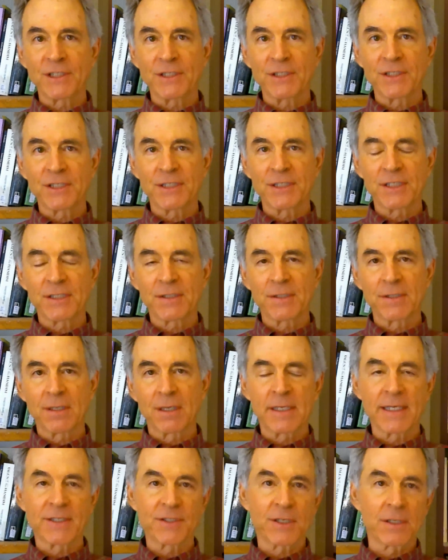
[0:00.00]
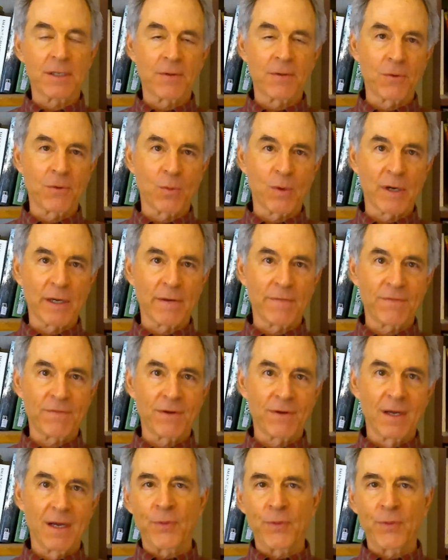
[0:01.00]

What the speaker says: he just takes another wife,